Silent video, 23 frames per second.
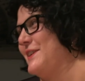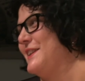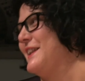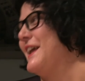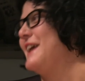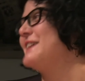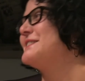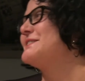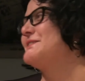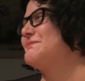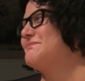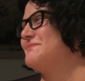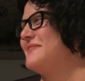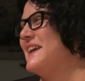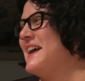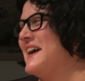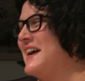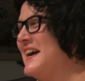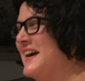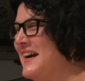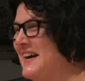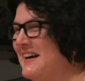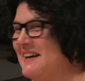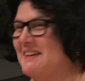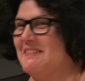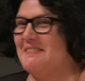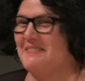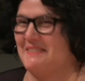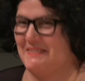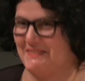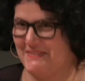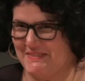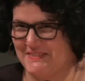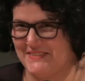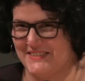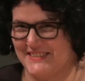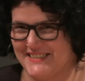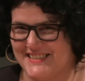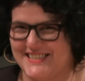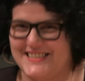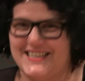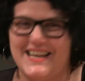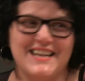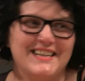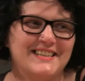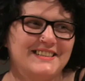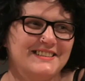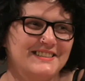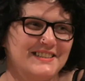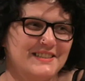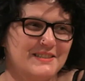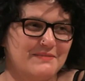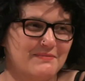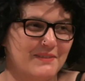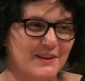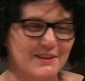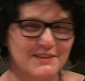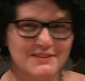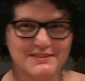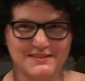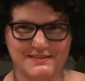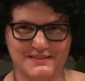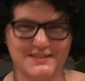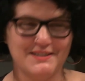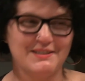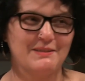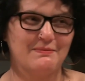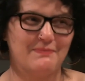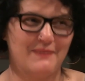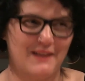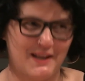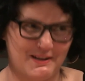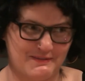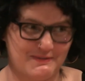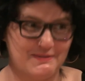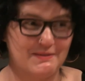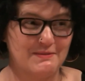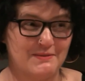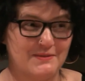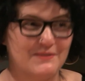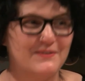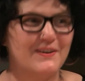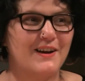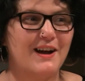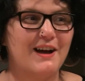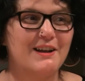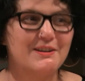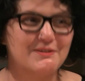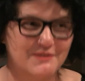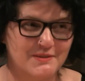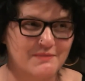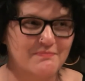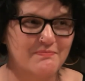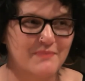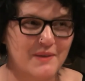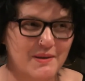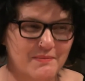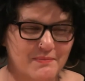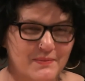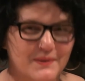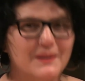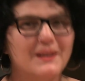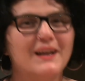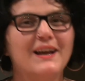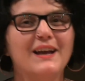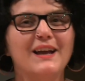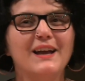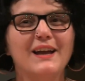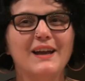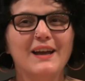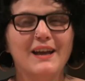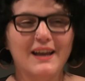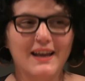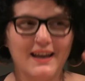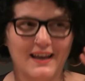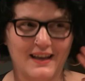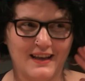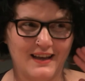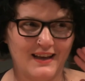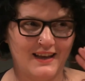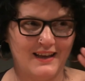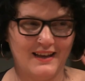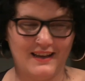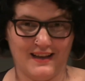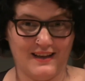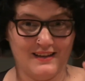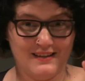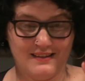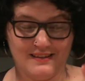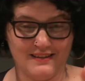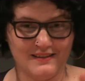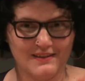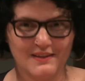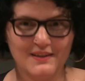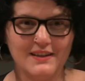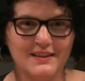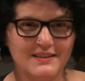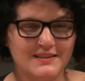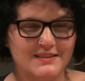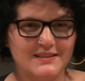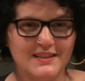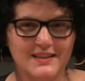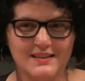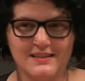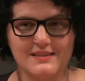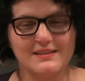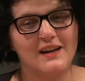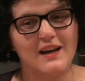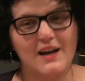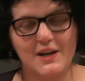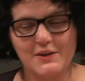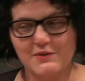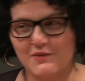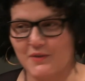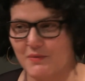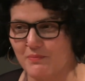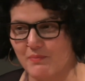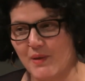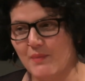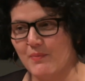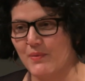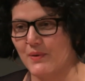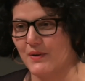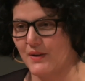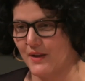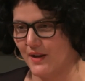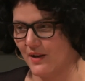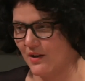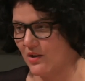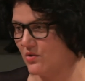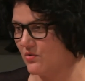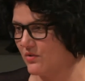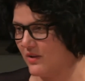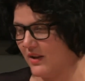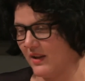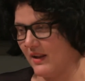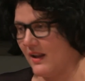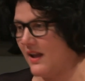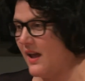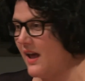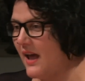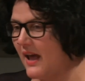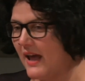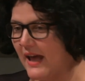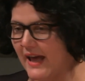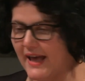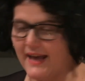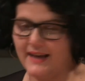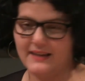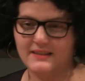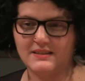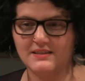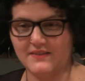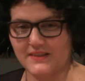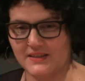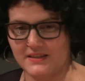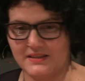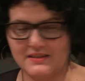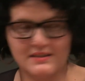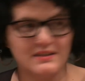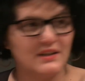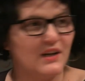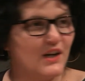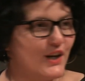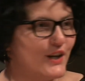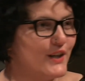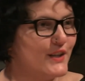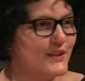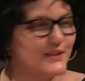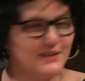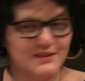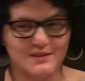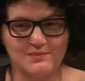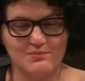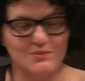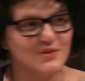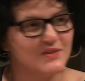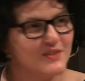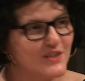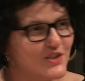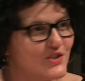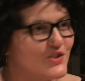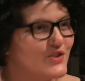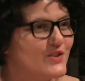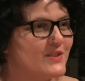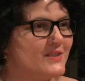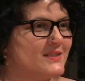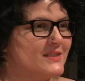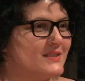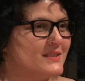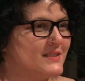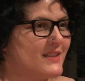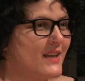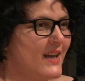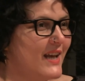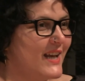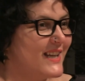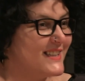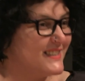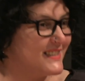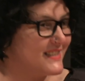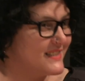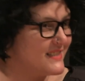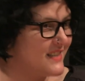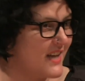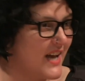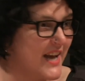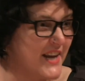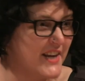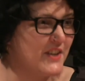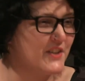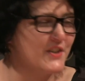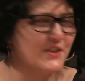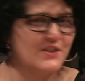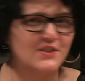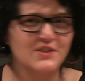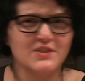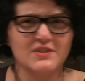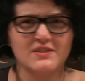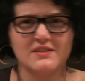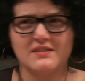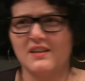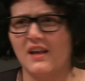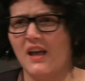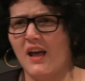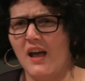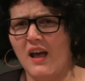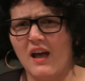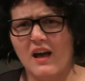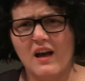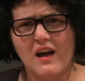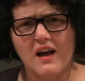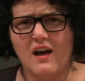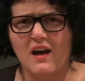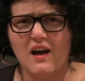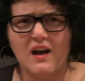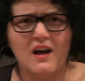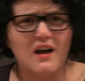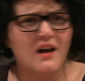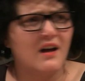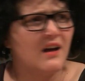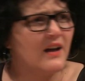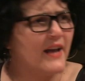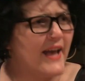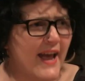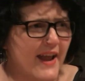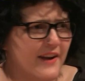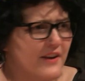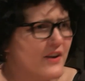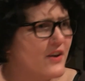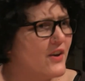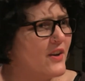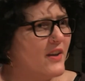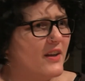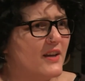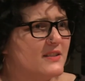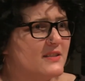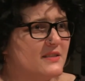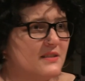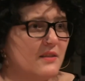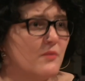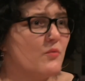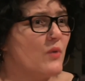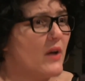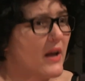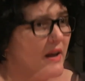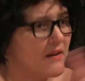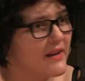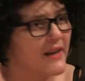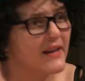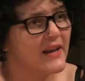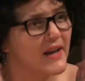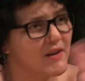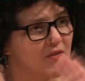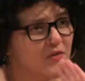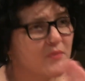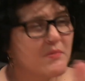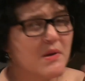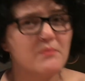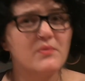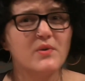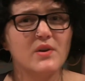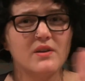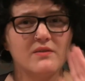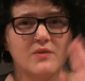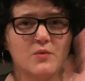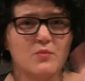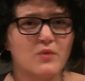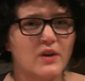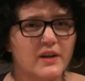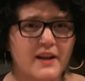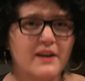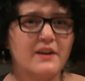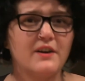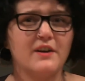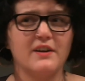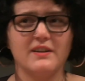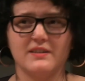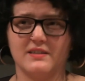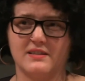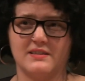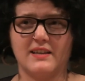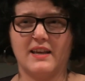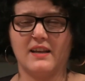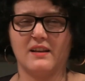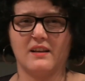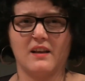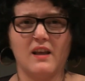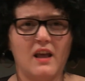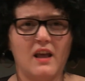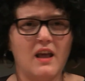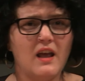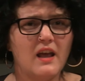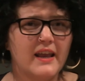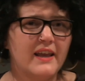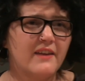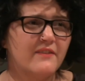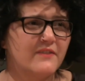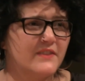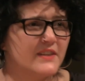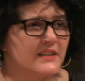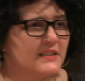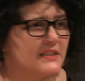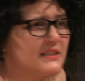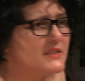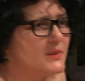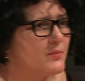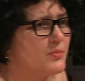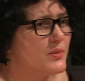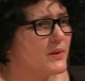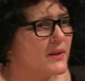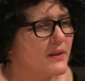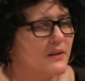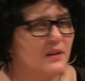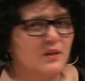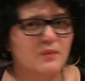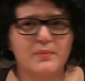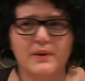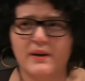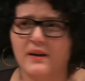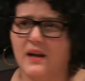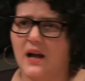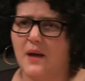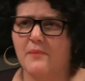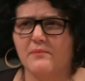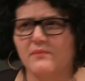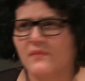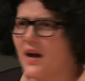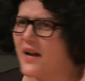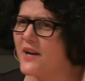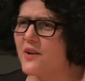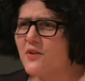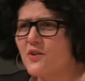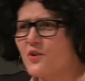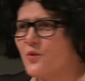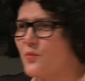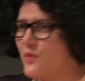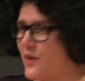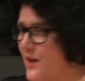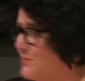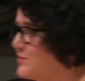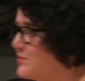days when we were deciding this, because it's a platform of 100 people, and it's 100 people including activists, artists, musicians, designers, anarchists. I remember even one anarchist said, if this is a political party, I don't know what I'm